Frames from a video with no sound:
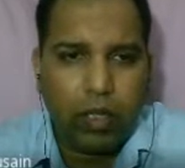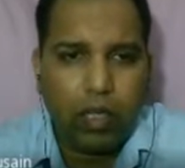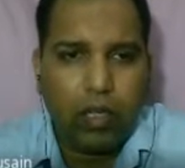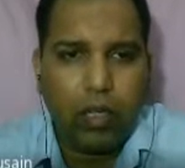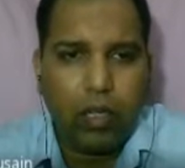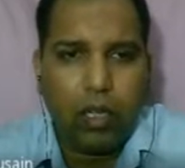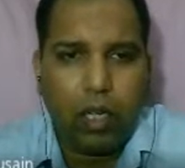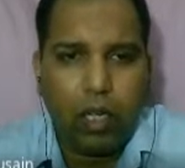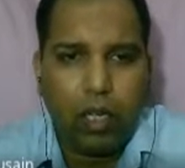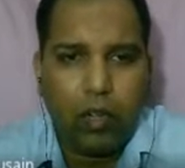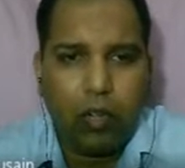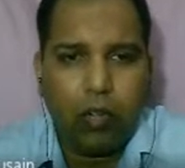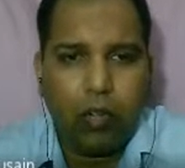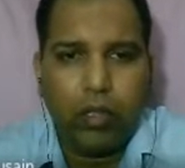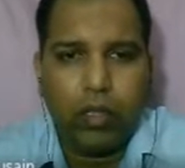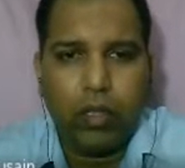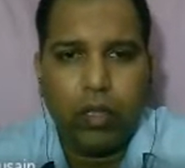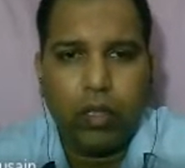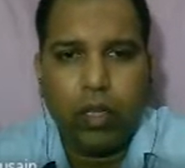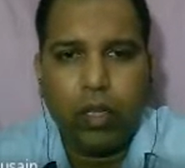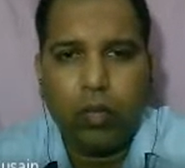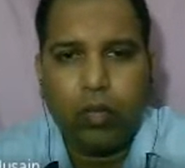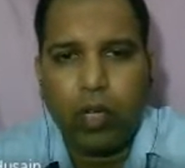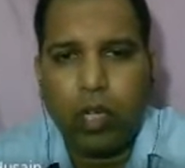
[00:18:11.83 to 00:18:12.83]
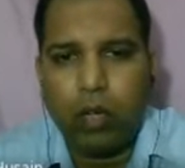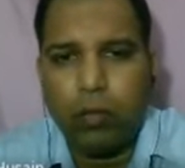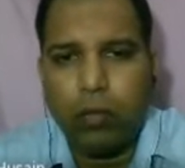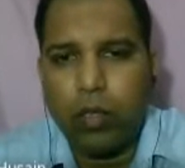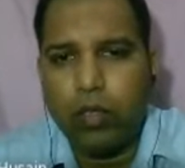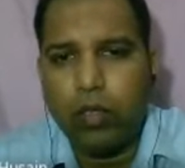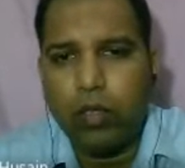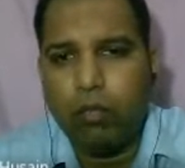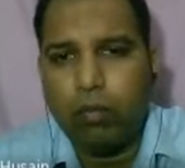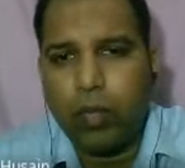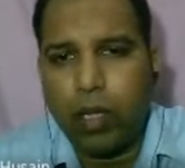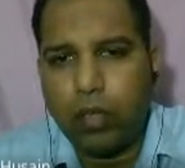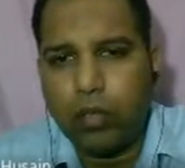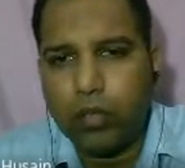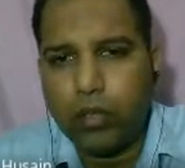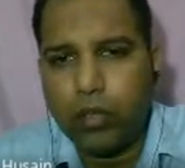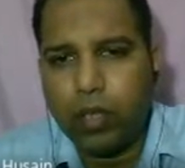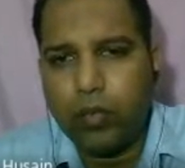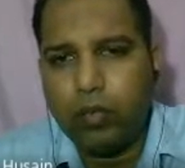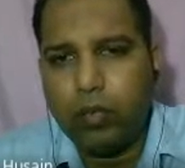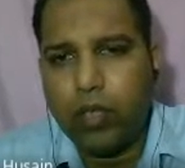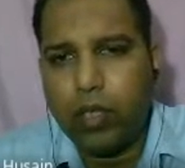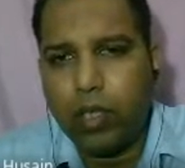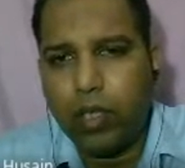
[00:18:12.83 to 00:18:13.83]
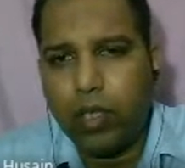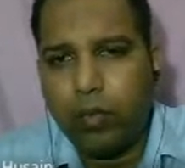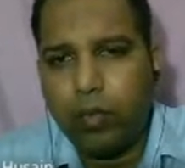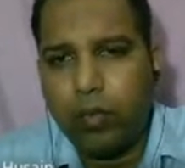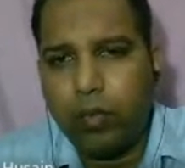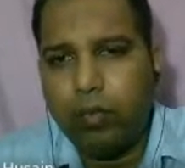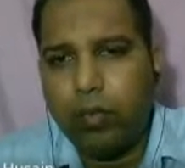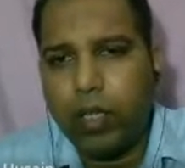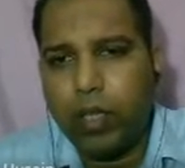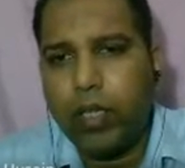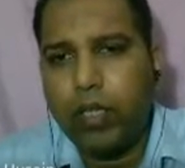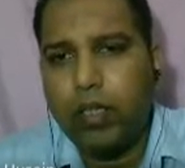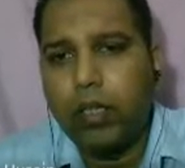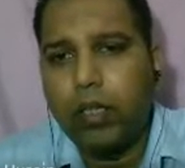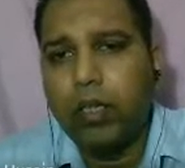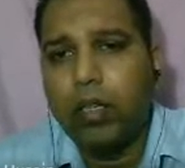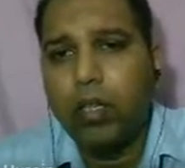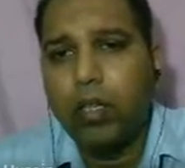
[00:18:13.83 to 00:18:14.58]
However, the requirement of biosafety level might